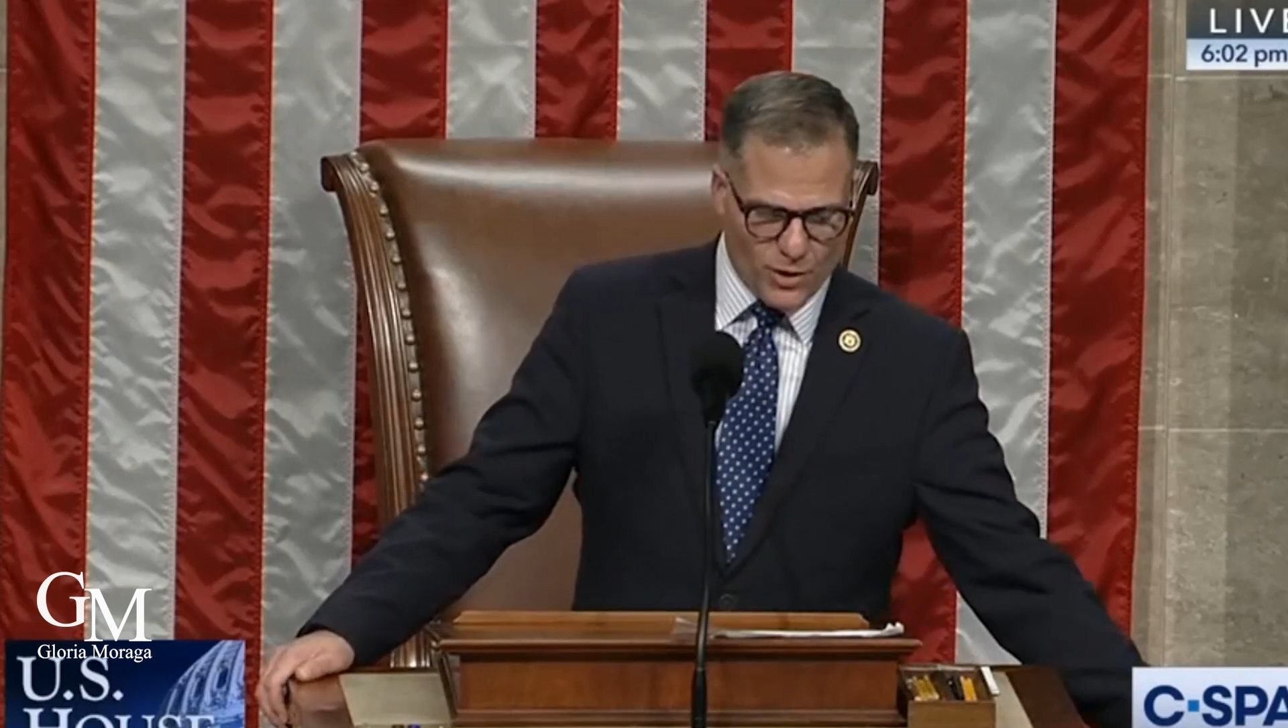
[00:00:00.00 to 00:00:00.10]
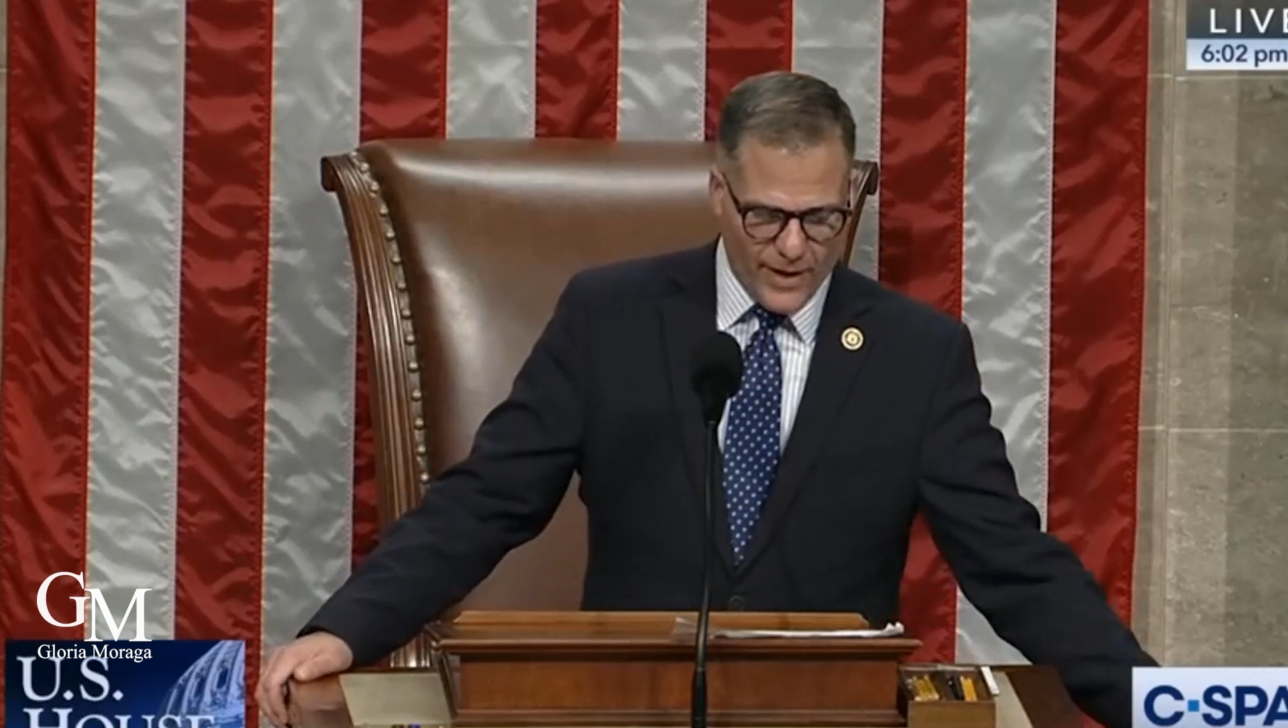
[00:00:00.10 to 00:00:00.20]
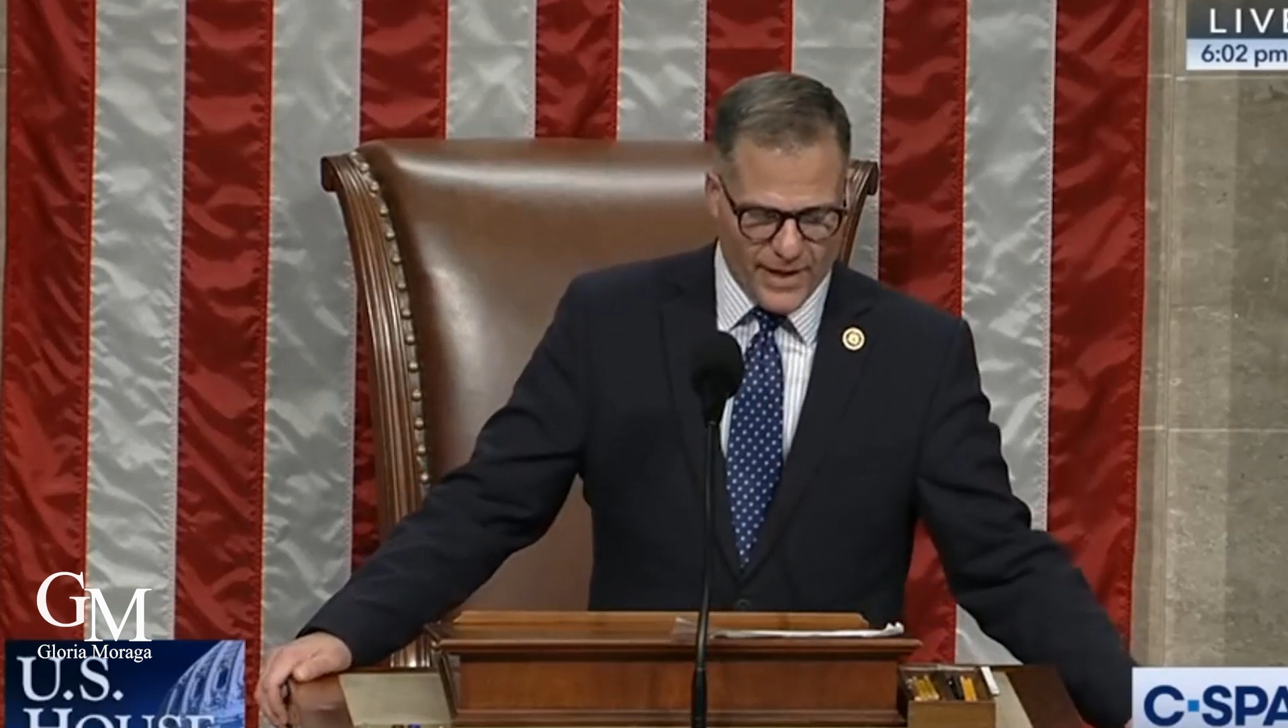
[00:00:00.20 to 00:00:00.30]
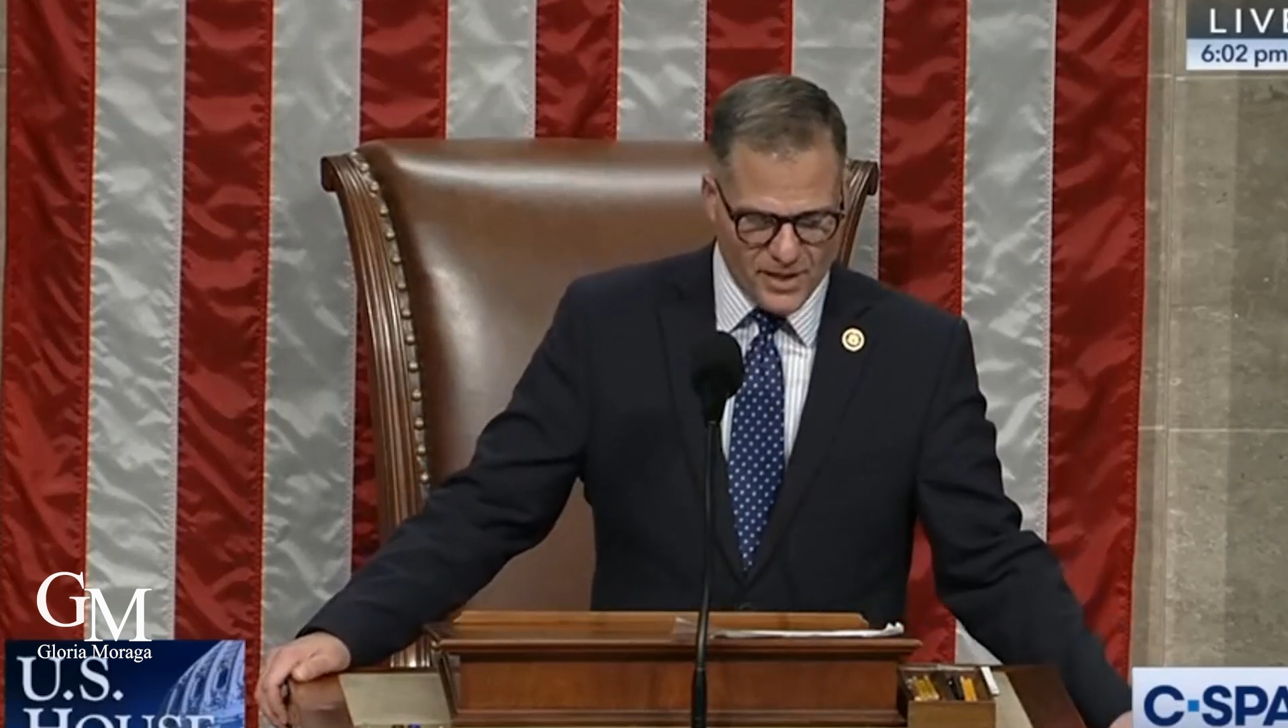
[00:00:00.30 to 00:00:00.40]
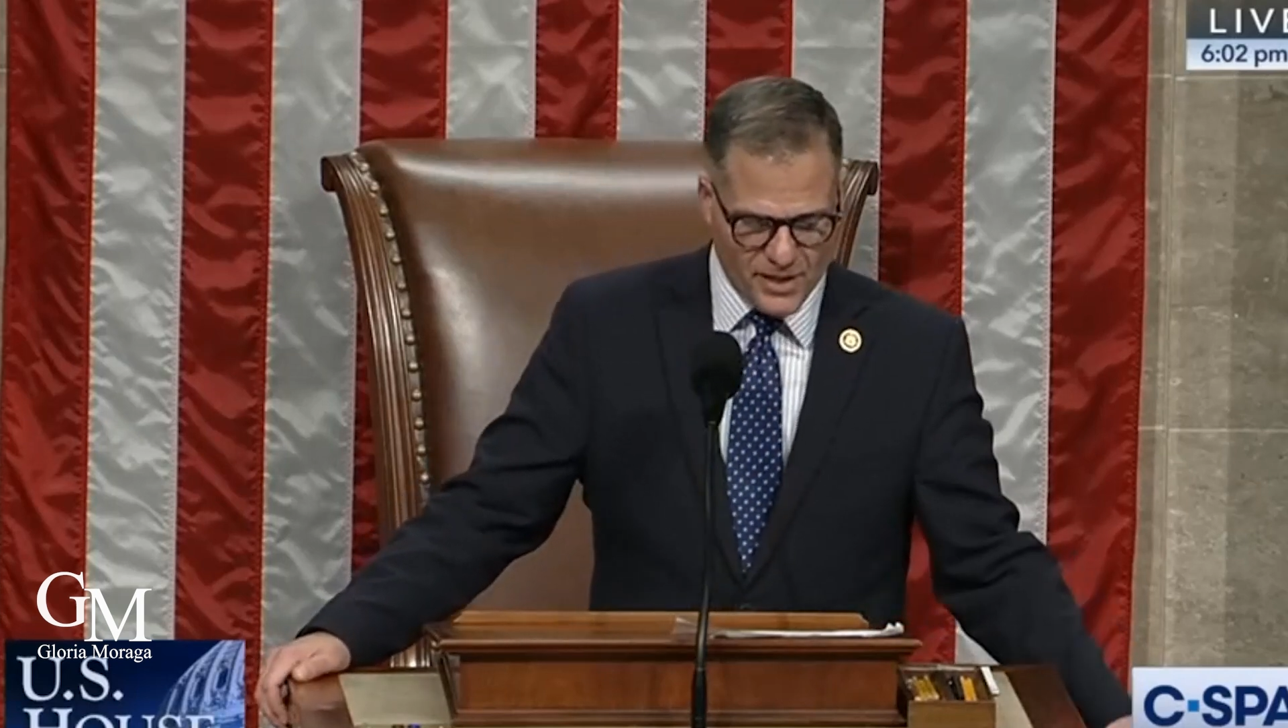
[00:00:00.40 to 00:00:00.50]
It
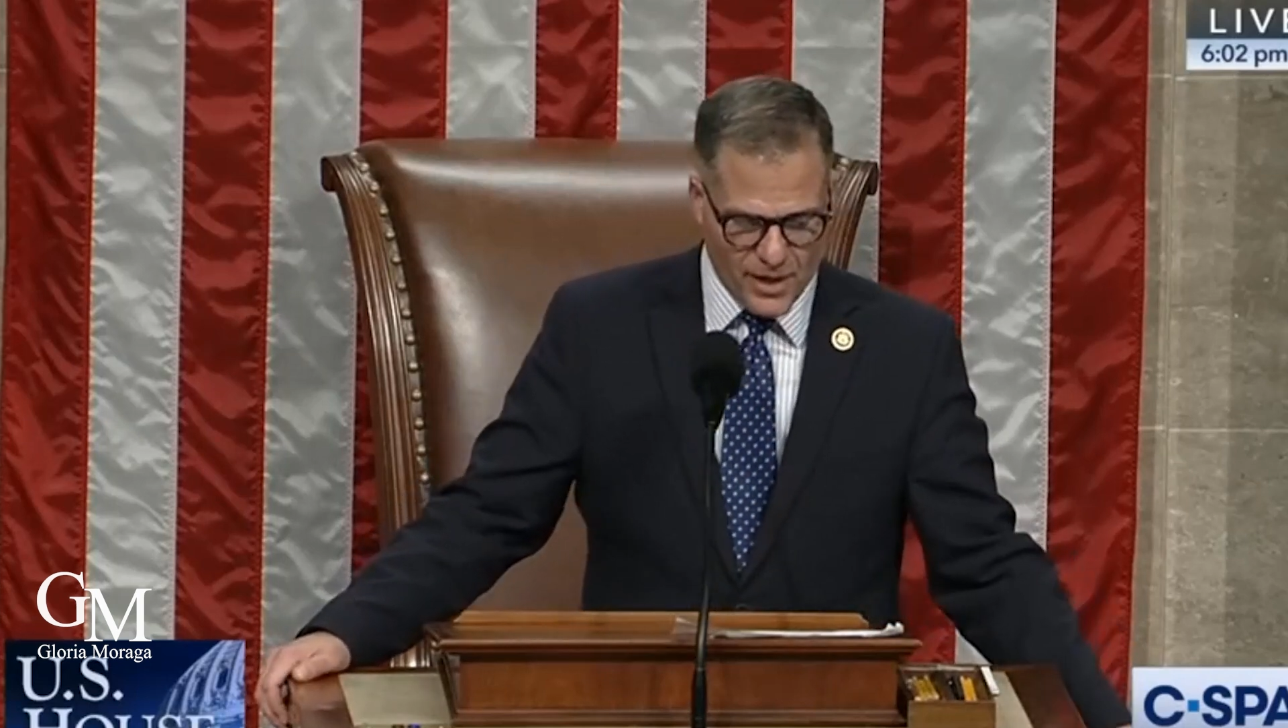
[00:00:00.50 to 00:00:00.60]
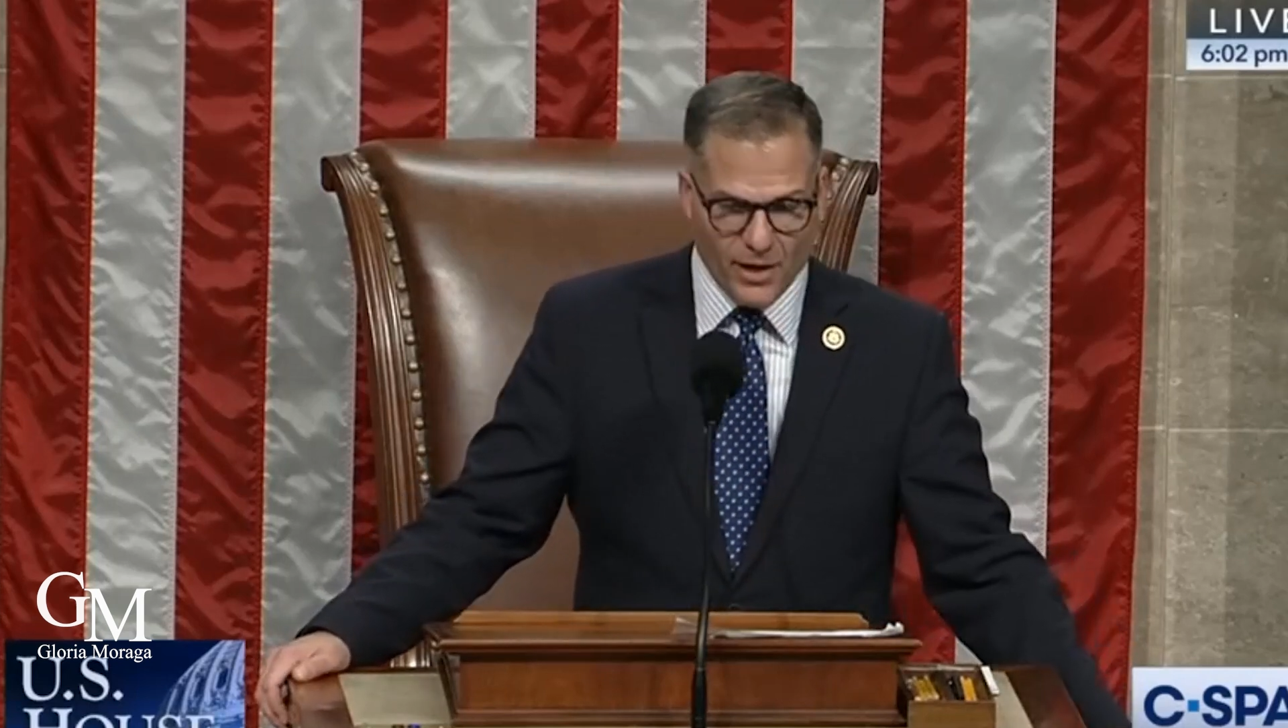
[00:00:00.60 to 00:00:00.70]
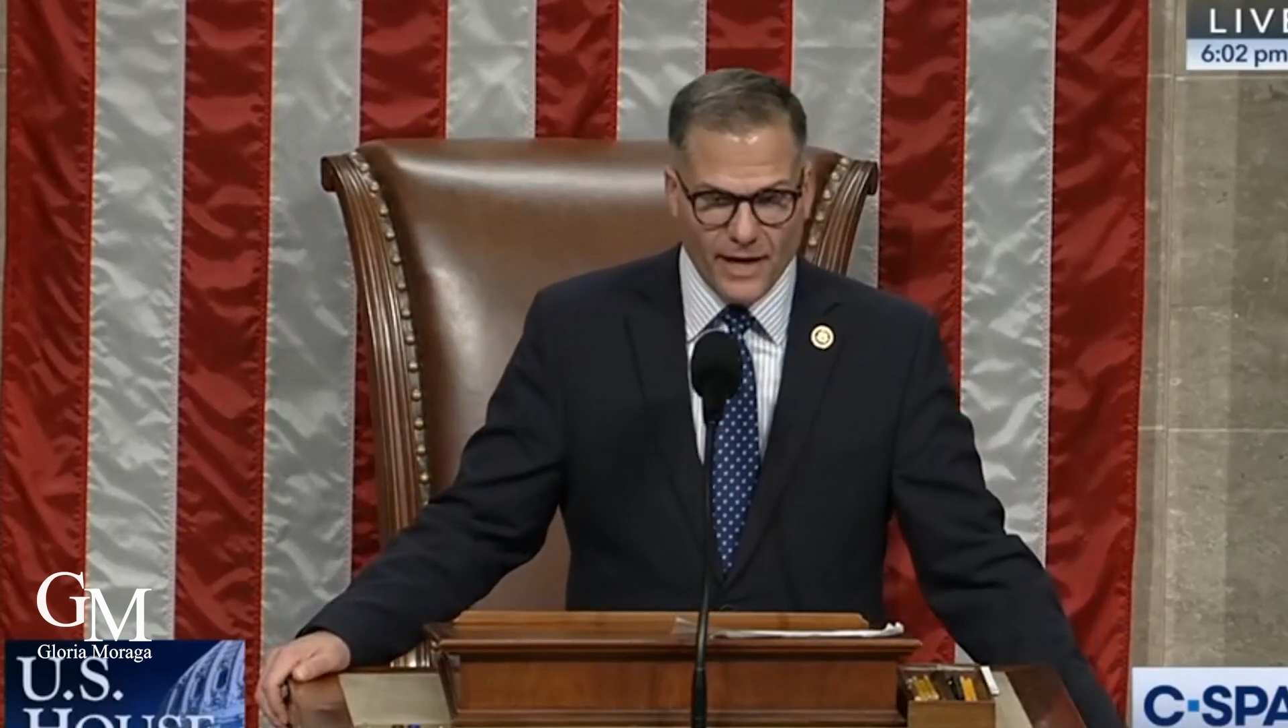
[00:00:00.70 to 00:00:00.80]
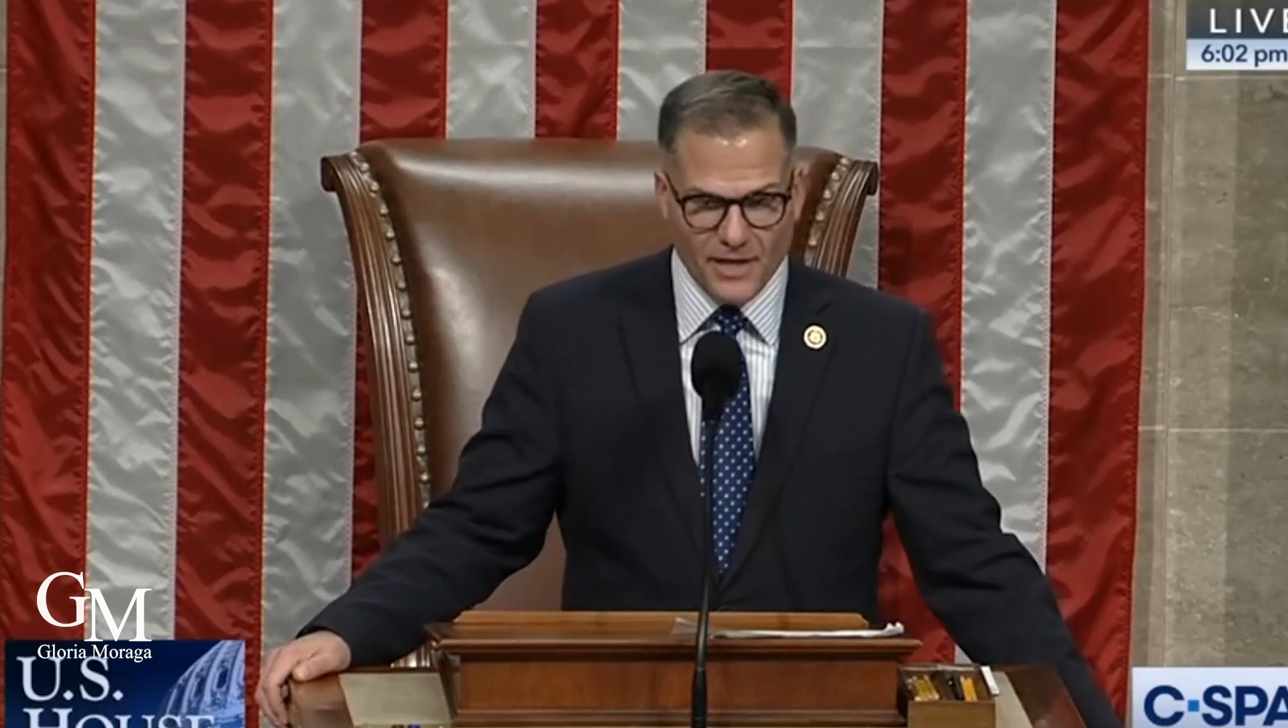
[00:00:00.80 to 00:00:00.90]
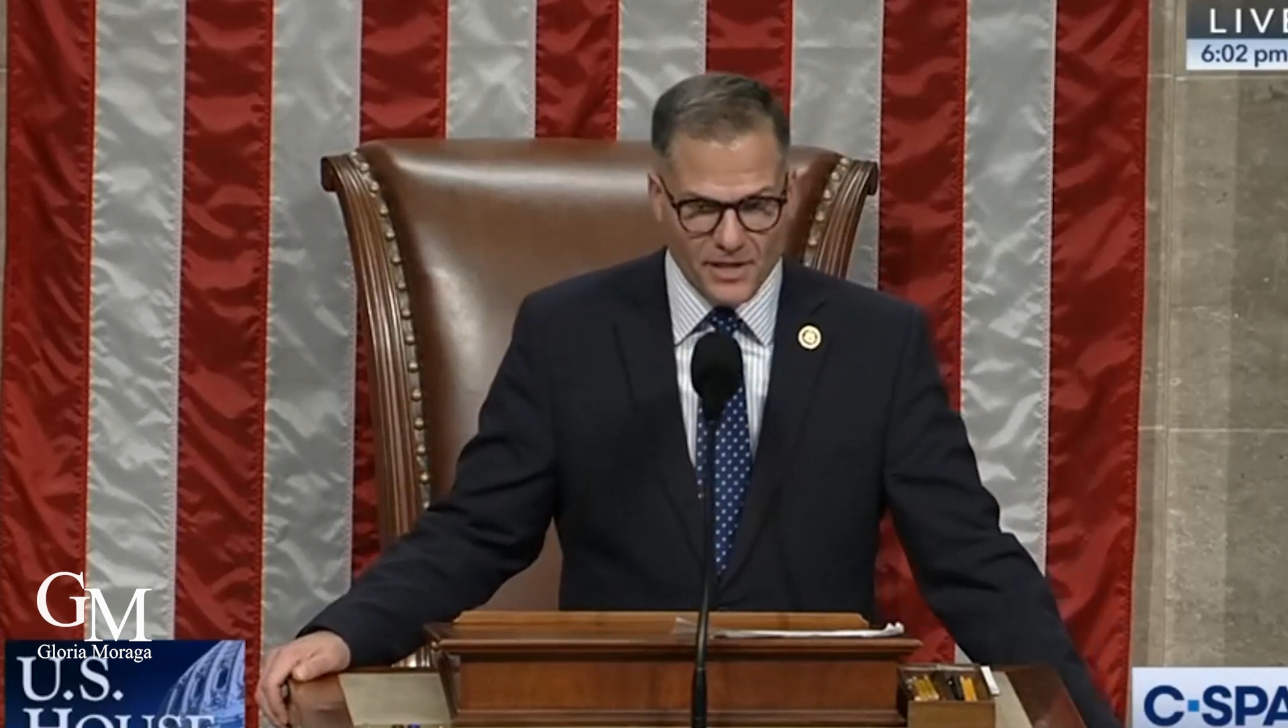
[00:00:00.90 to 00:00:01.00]
was
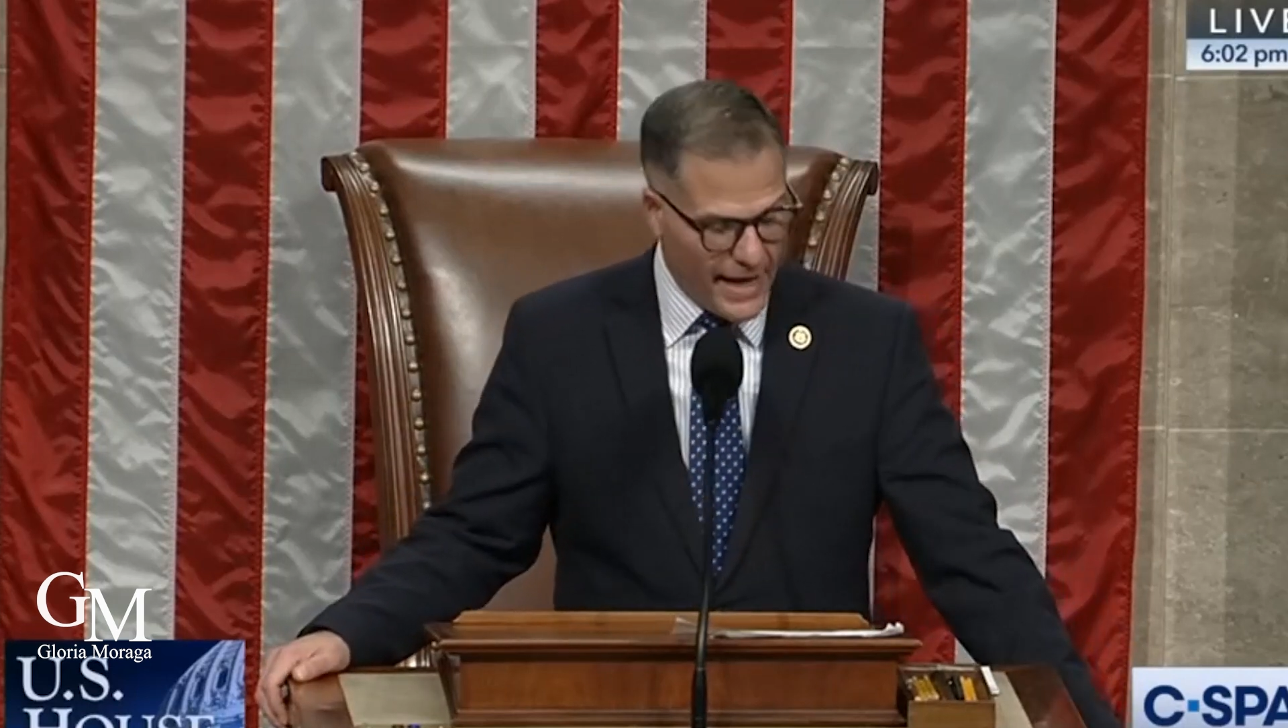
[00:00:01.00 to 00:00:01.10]
election year.